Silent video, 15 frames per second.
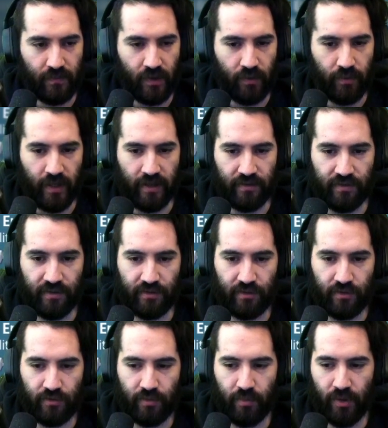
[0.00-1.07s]
We had
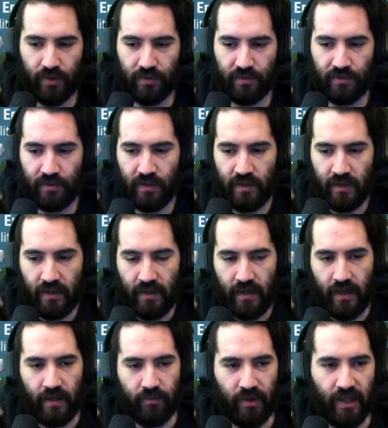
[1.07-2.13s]
600 marks
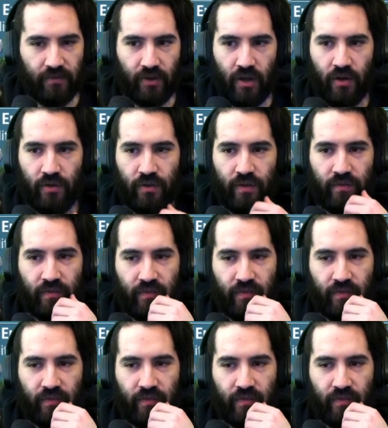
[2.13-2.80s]
and we have 100